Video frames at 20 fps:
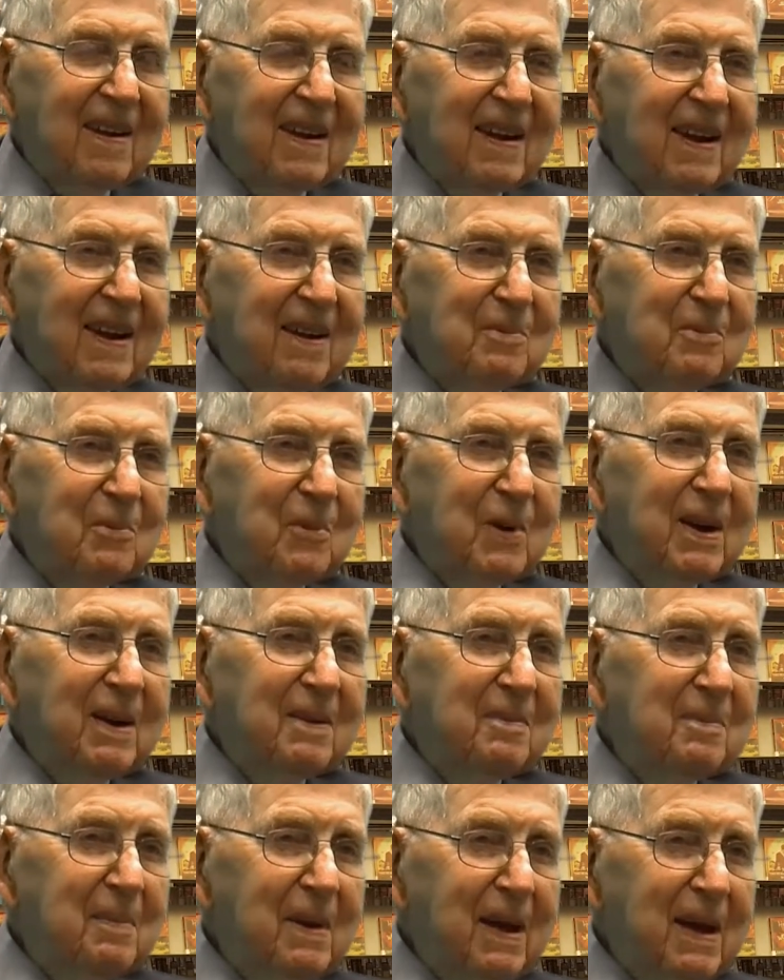And one
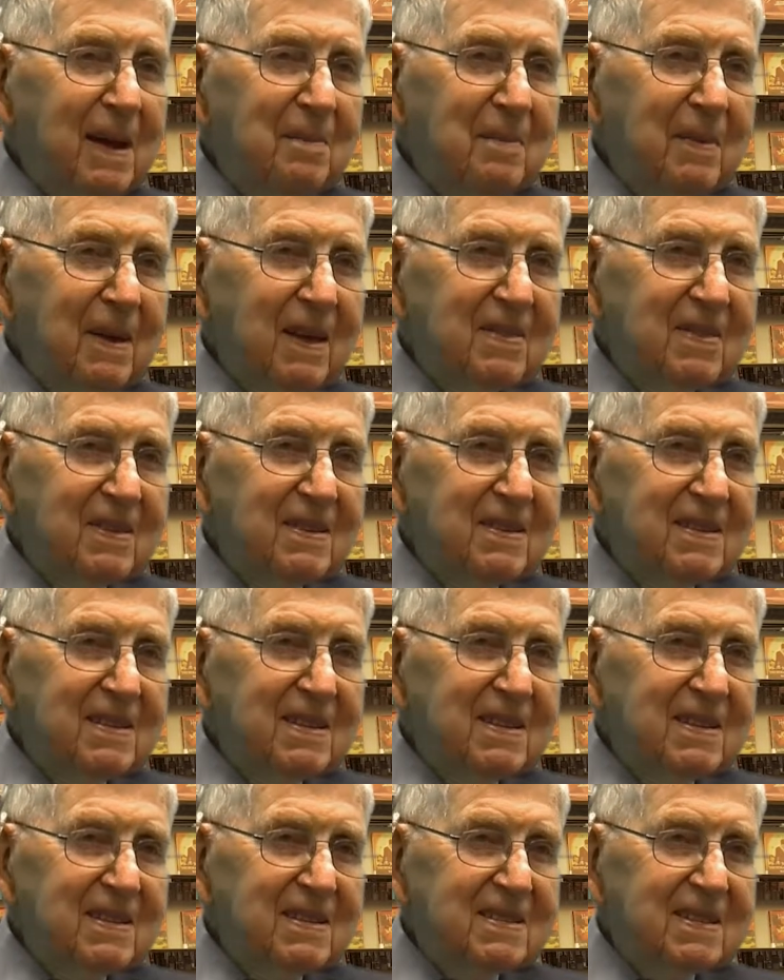of my methods
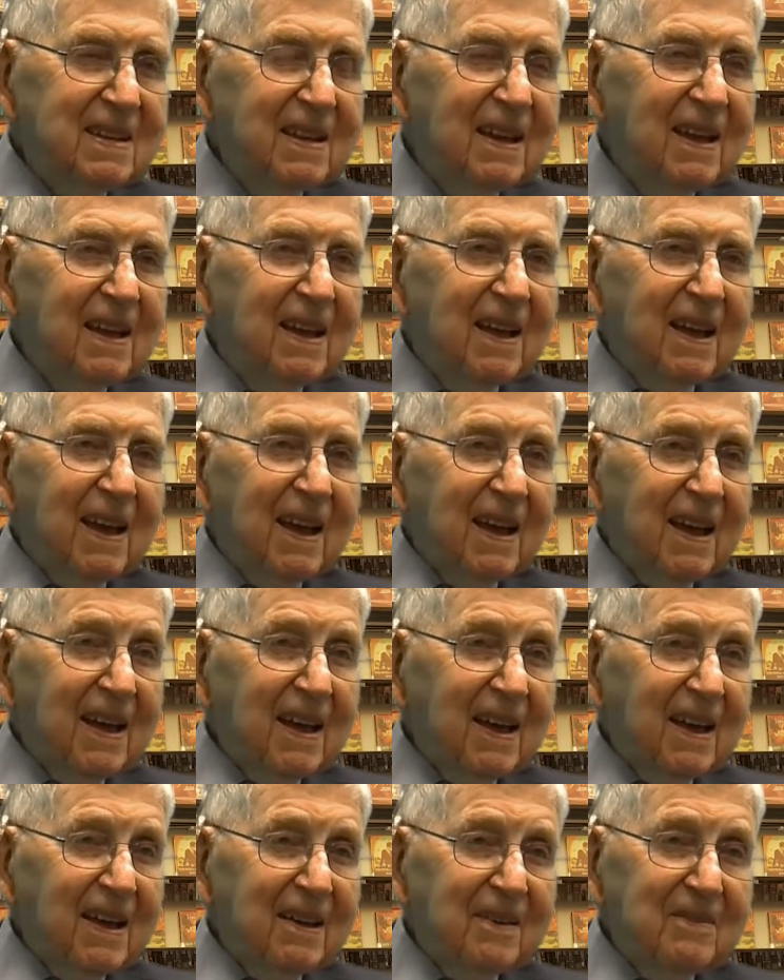is,
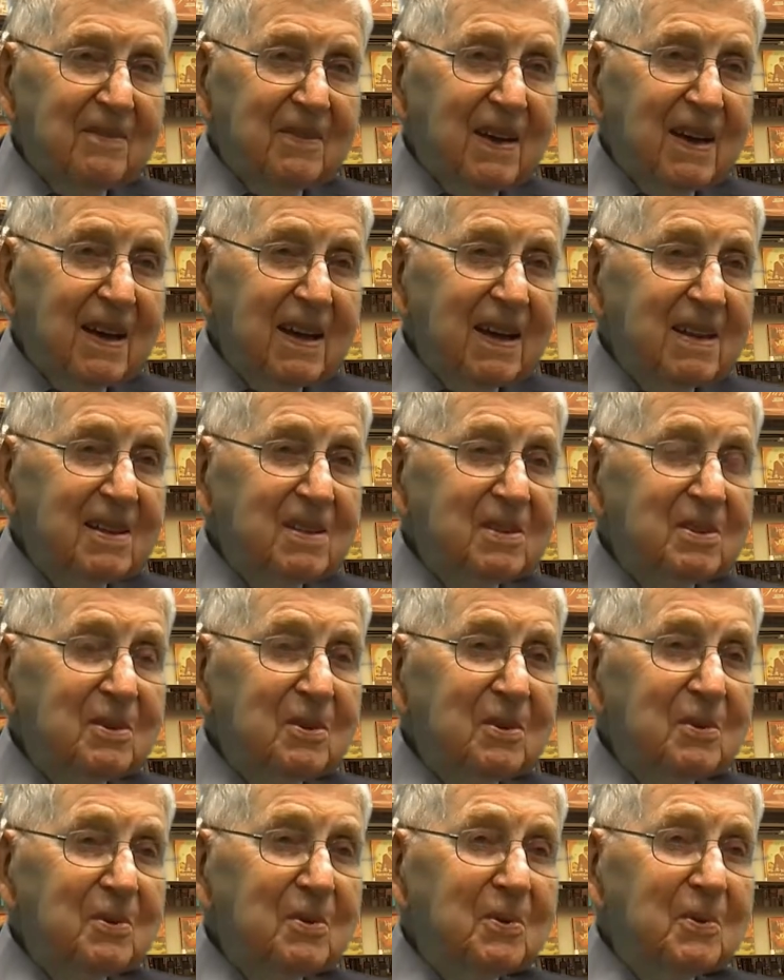have I
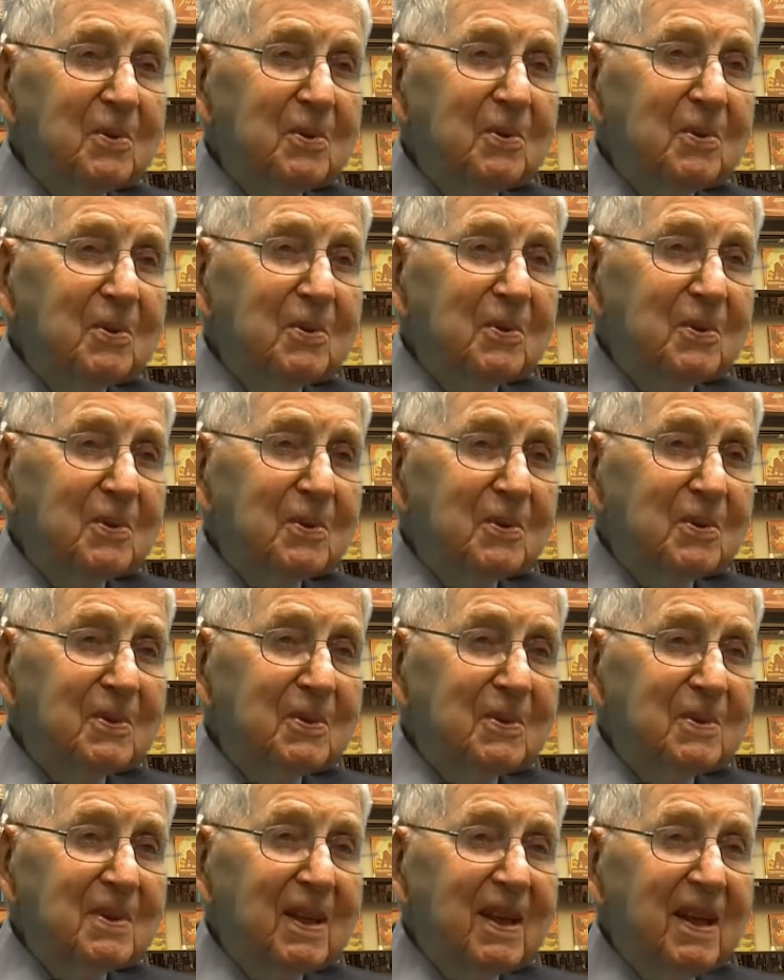
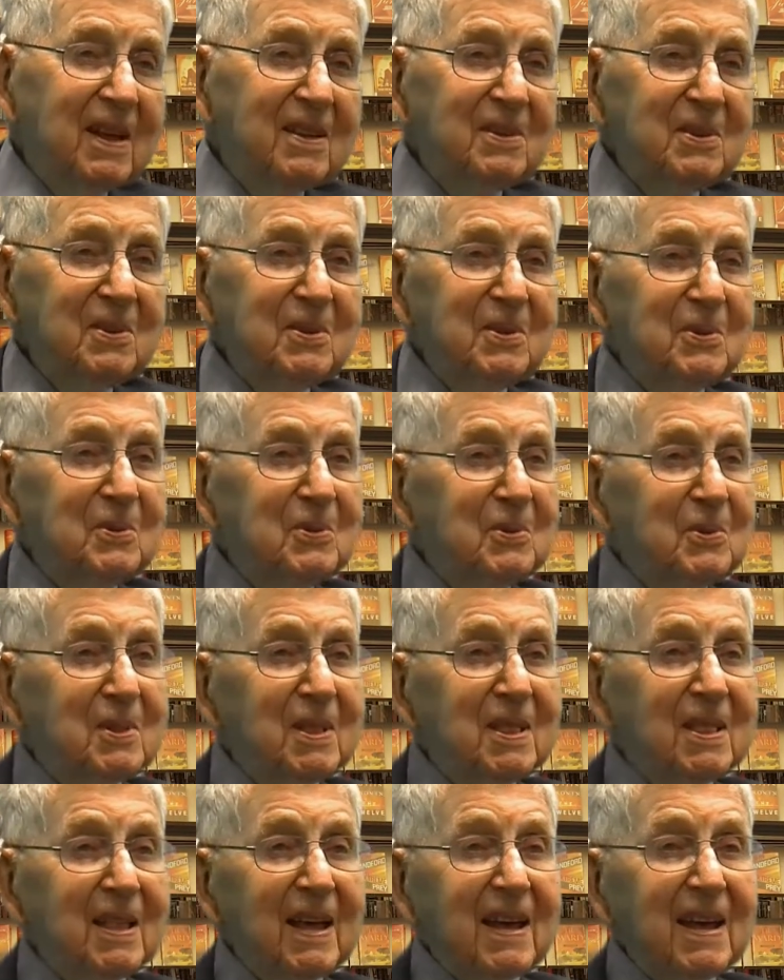told
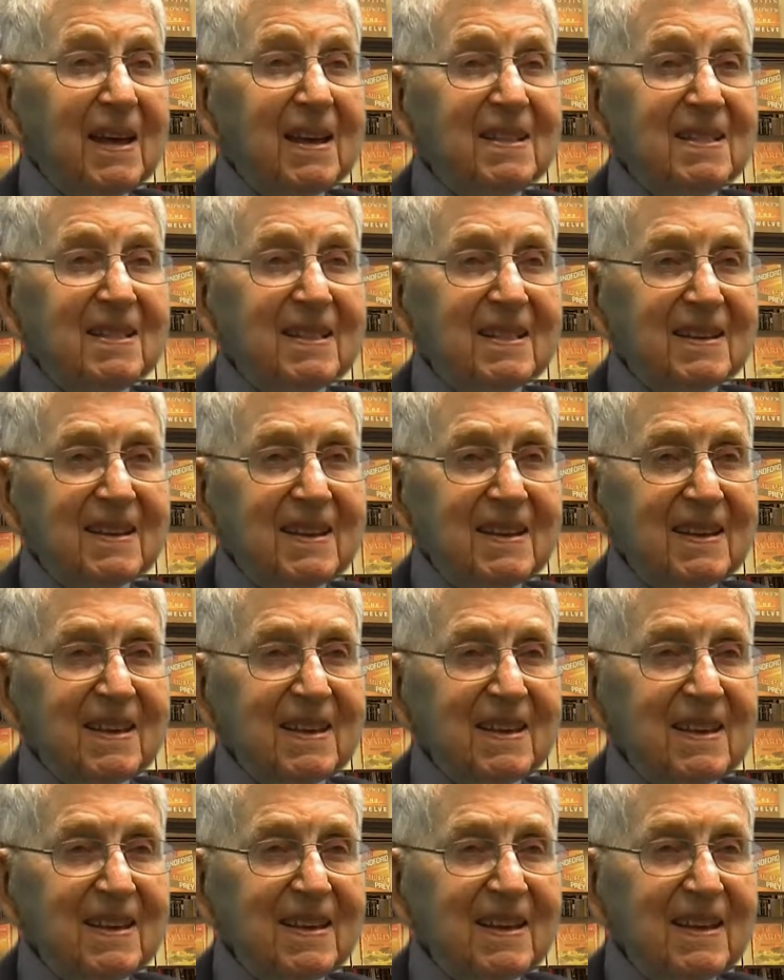you lately
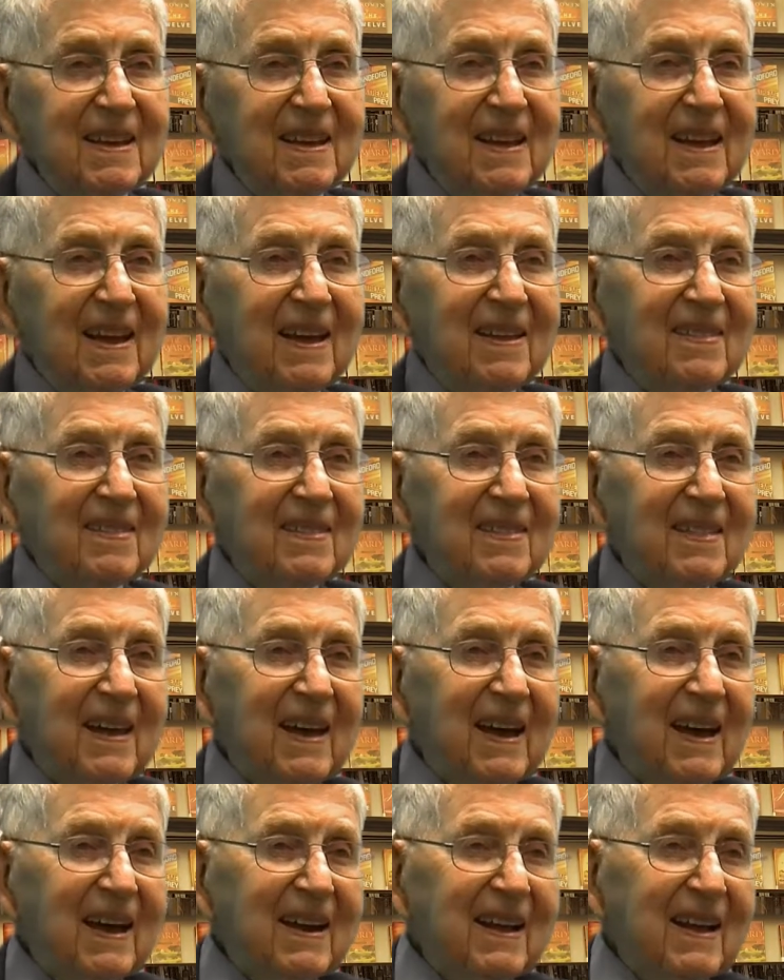
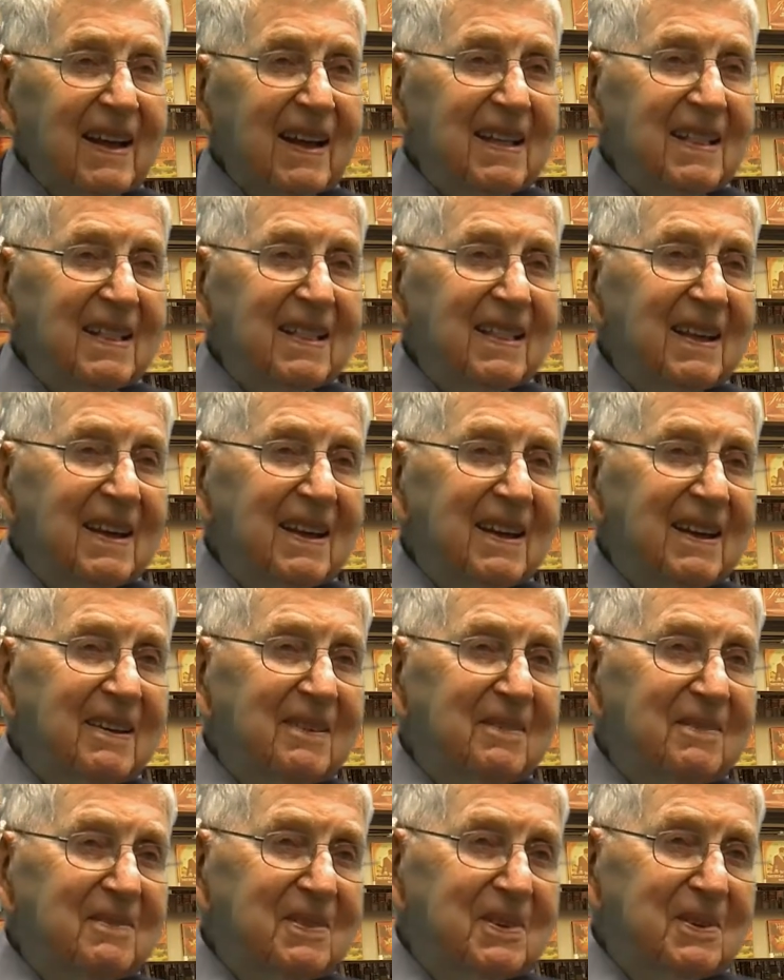that I
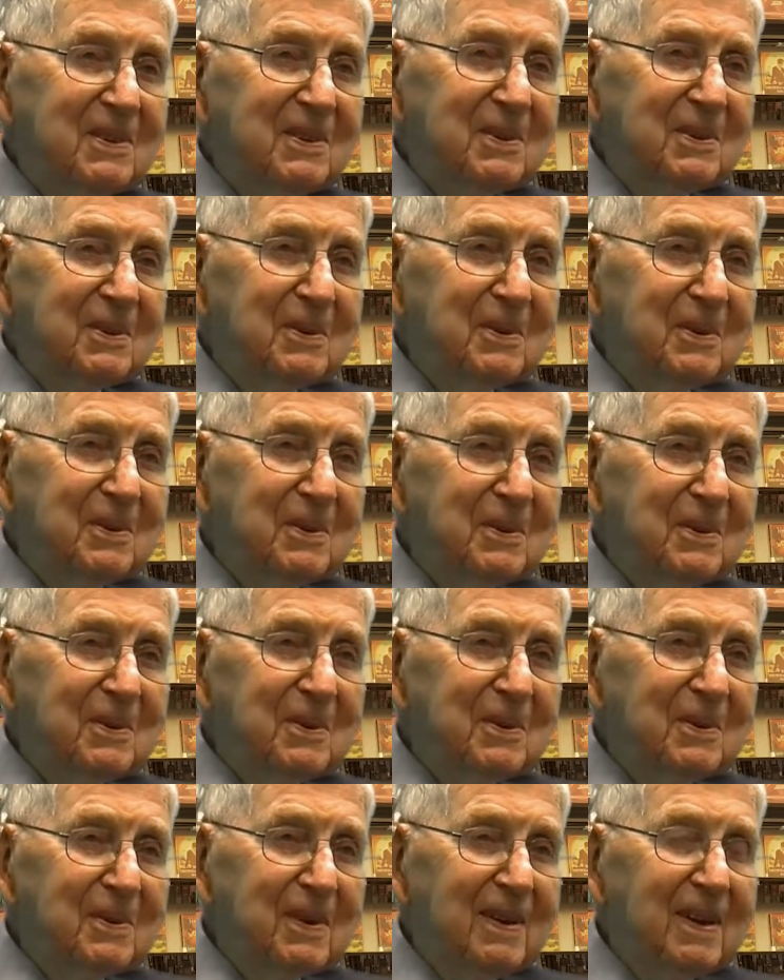love
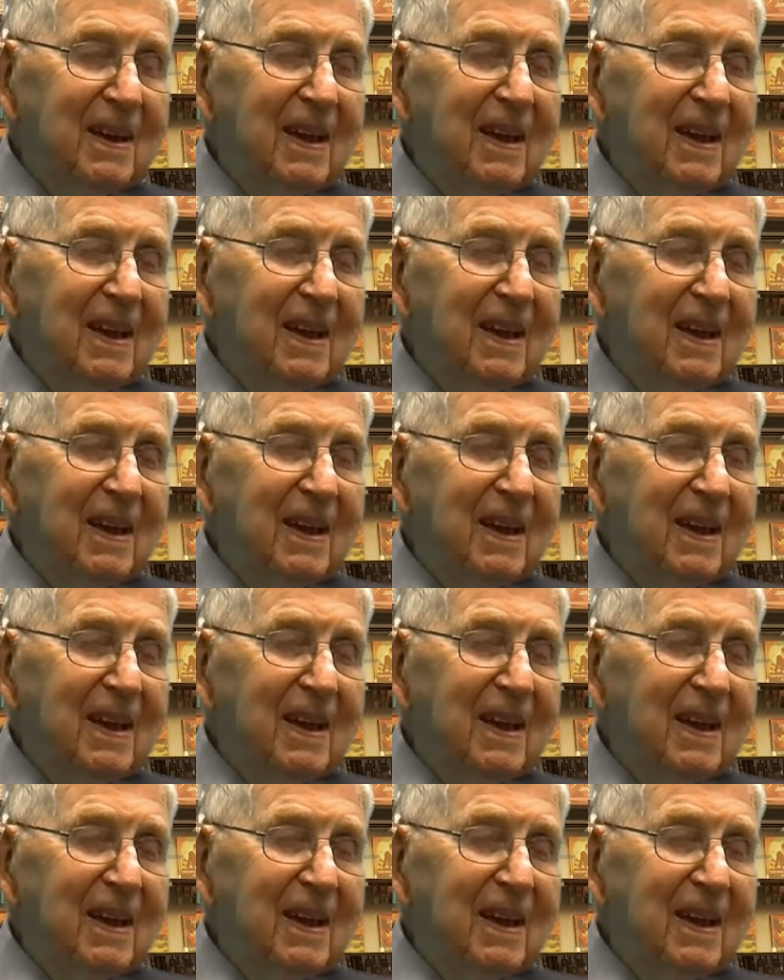you,